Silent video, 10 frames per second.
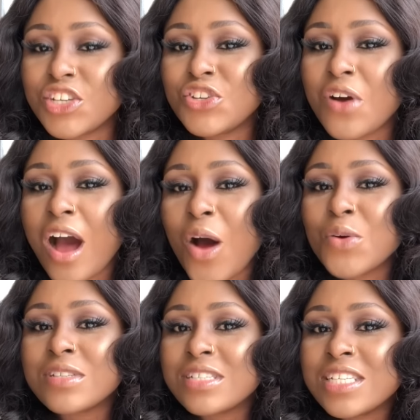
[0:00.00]
You know how
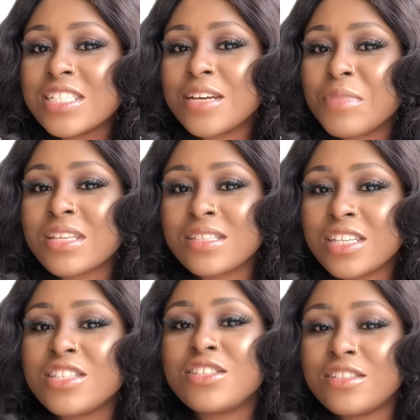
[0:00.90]
DJ makes
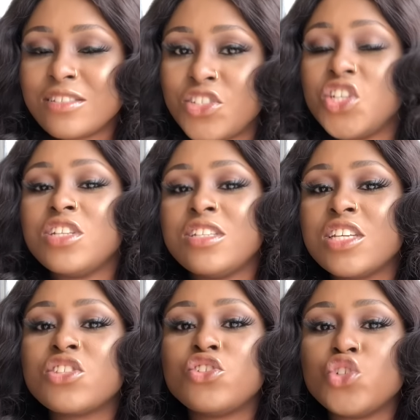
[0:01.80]
this
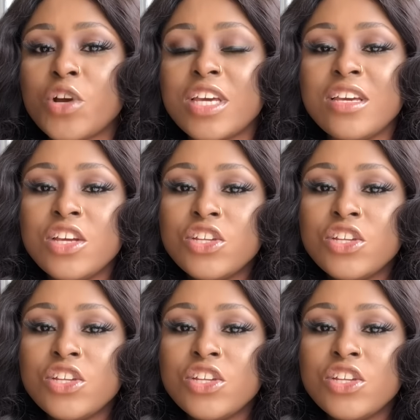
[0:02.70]
jokey?